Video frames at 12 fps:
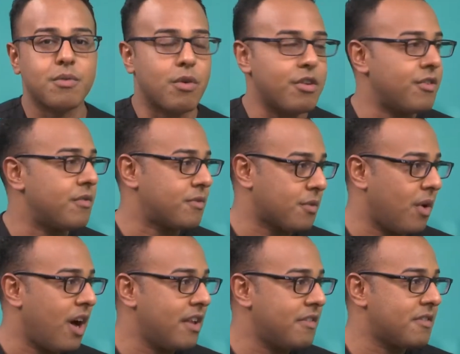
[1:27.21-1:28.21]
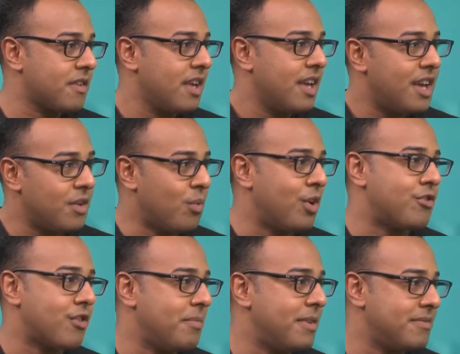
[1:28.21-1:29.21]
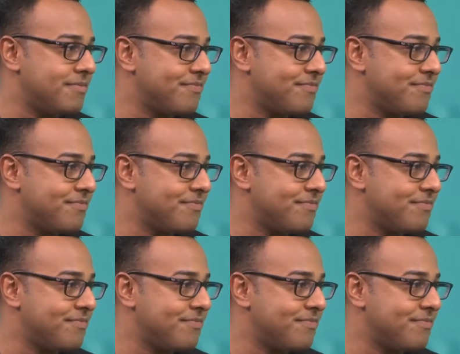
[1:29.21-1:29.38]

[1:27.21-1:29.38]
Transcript: worth of squats in one treatment.